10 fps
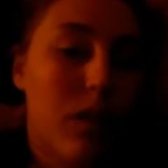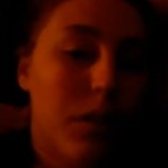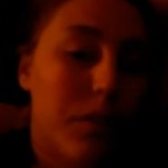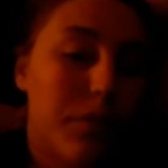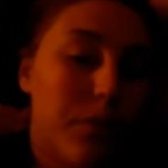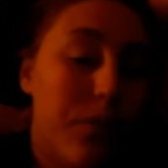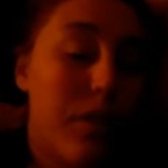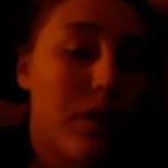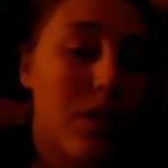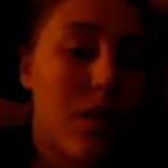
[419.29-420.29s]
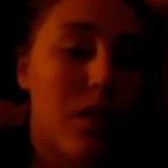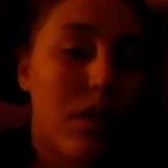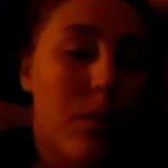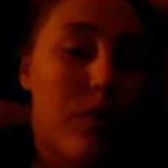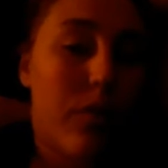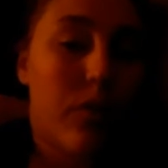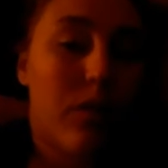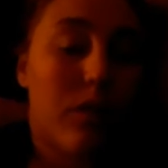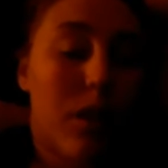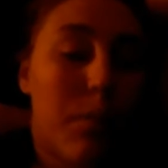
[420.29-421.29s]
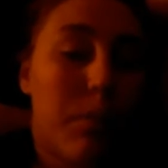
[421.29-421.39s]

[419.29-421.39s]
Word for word: Um, fell asleep for a